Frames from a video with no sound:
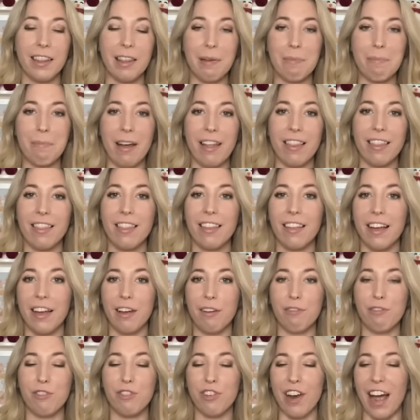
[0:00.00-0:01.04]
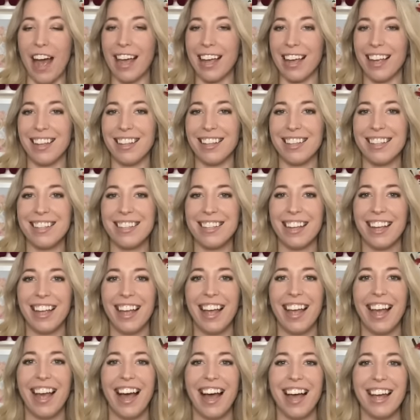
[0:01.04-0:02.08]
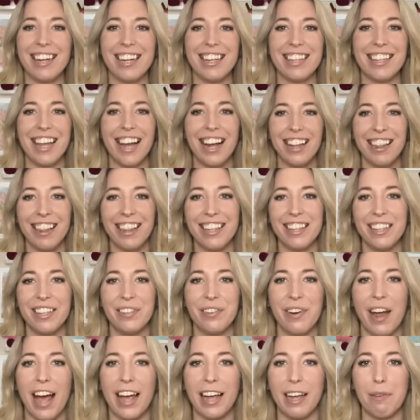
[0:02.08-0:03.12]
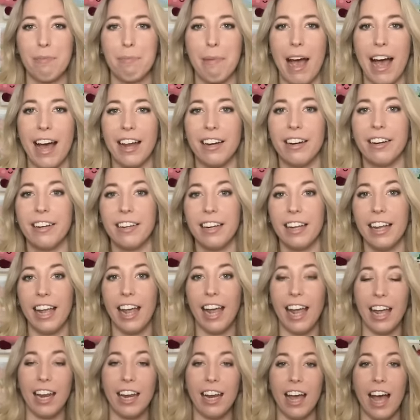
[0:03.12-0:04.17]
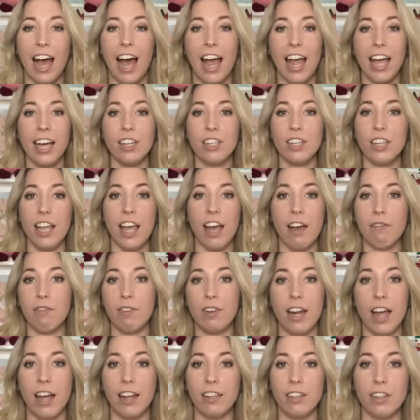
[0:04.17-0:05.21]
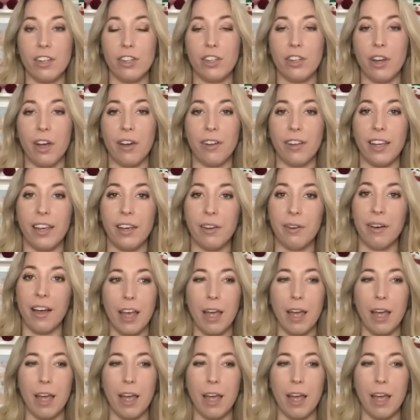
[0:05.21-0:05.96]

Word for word: the month of dragons. I designed this dragon pattern and I actually have none to show you.